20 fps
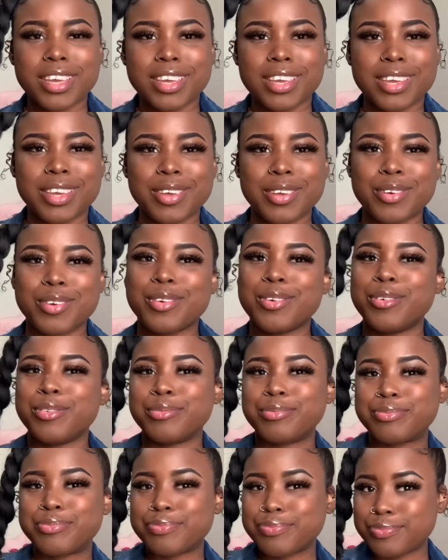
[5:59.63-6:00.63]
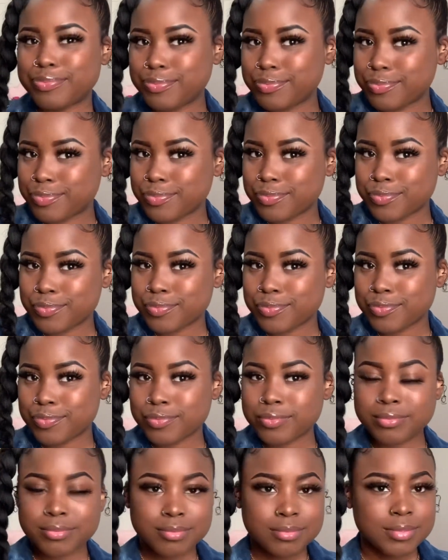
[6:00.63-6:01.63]
cute.
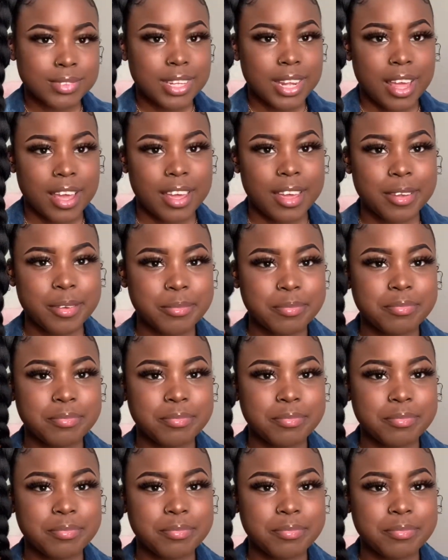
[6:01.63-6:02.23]
Like,